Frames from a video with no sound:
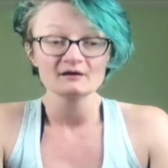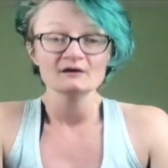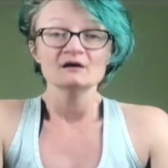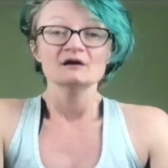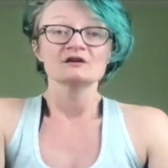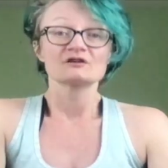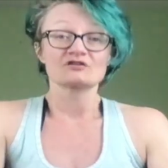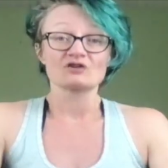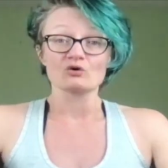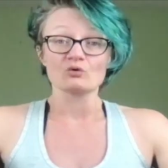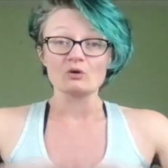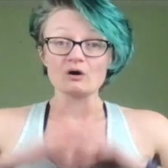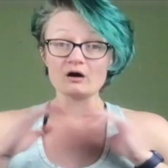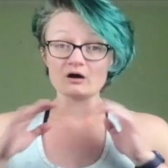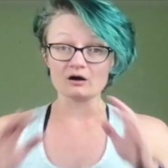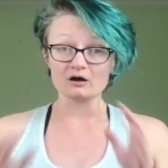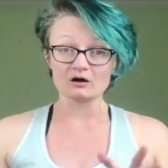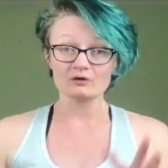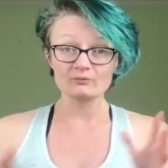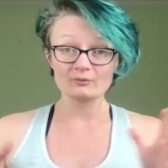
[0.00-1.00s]
So
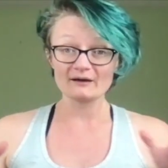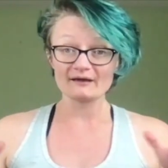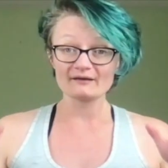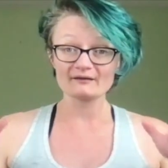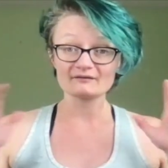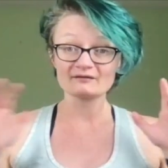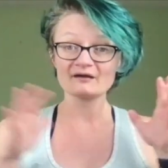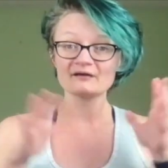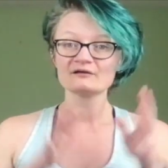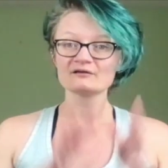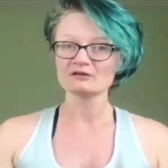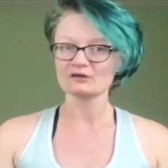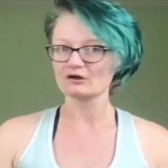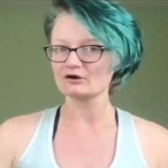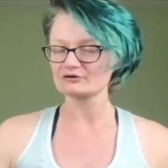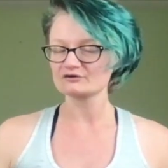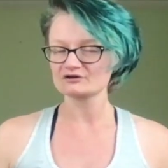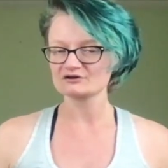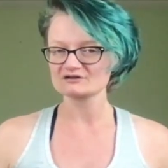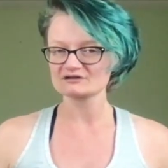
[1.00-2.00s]
always load
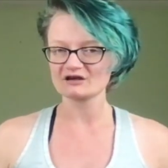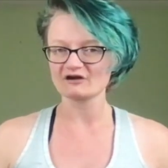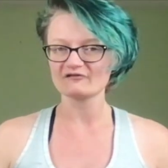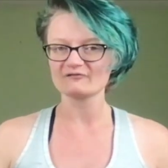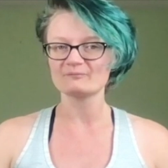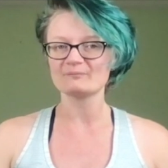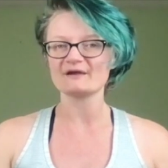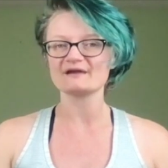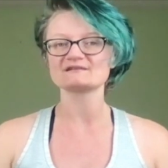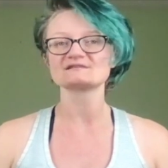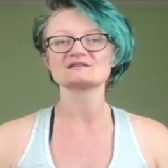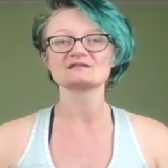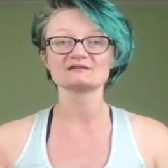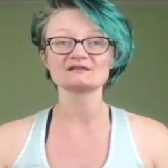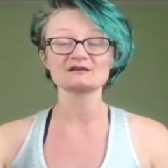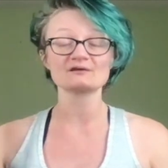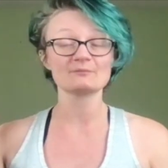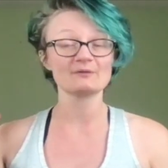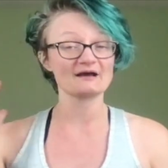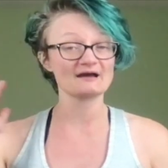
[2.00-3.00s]
yourself based on the
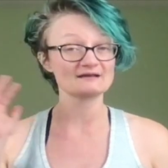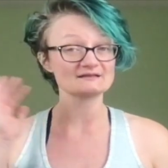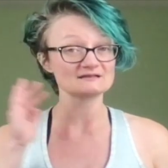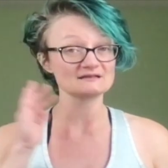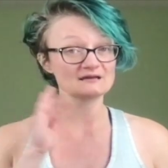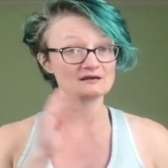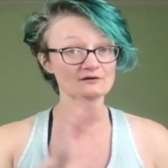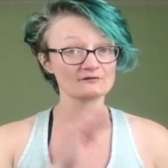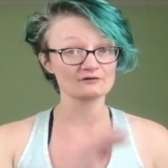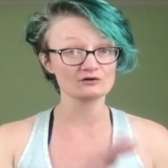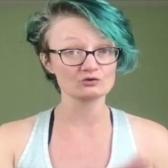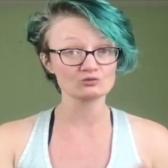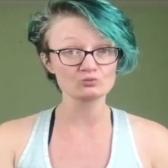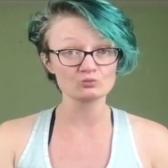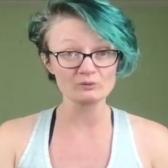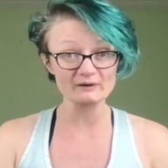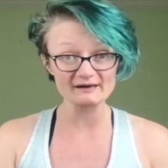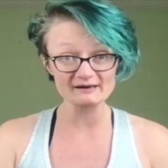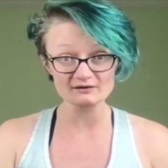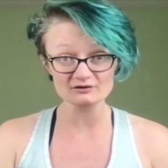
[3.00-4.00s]
capacity of your
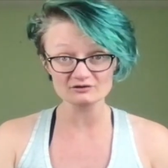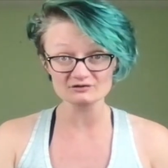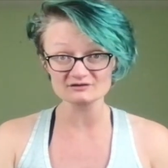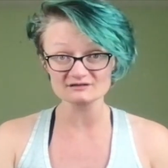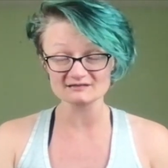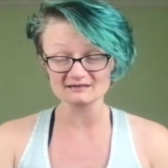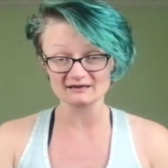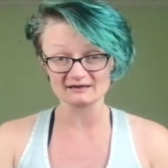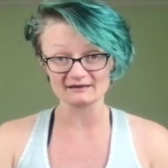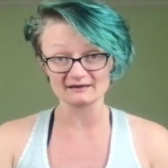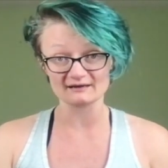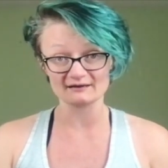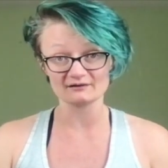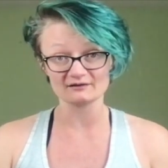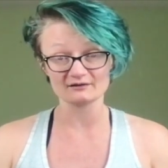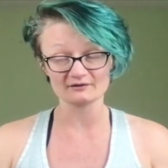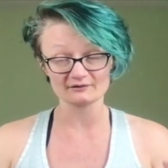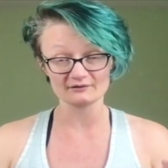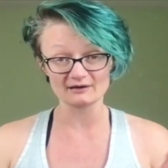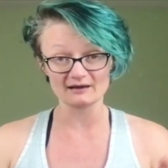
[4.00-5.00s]
weaker side,
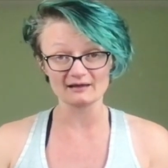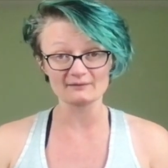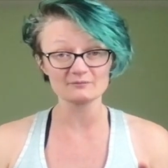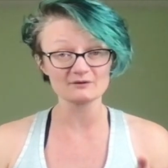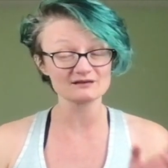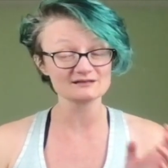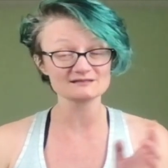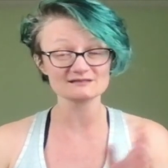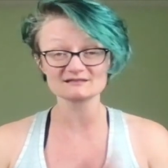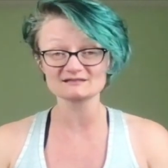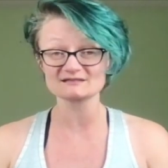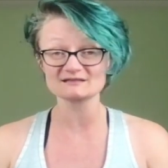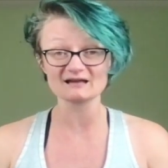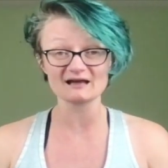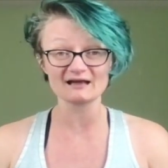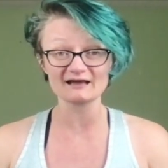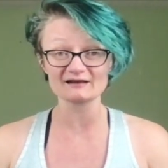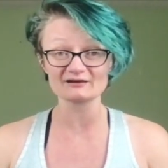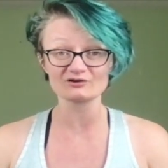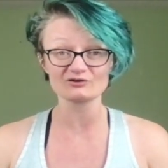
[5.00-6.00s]
okay? Because it's
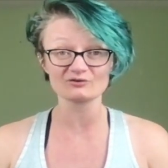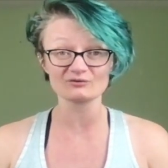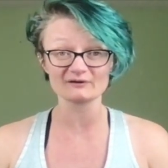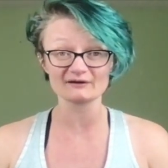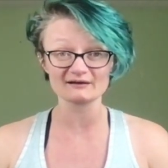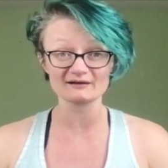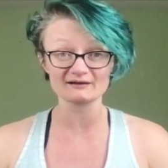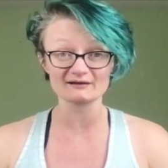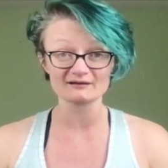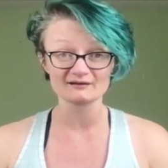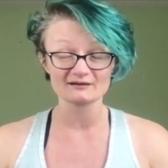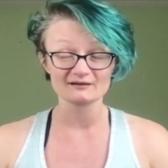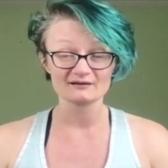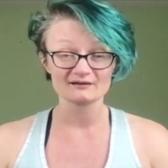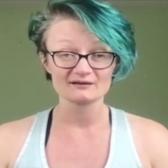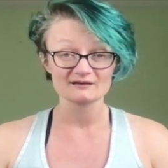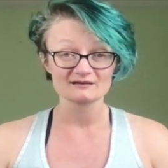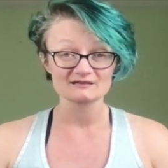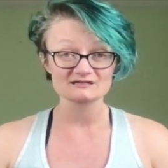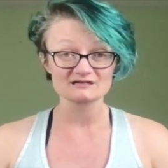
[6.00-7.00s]
not going
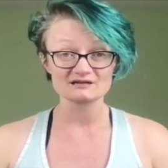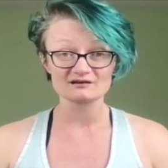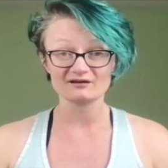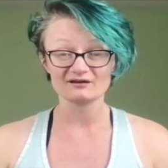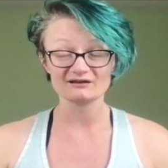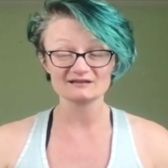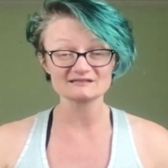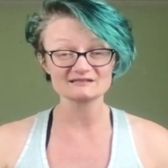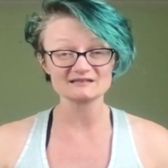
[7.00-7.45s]
to cause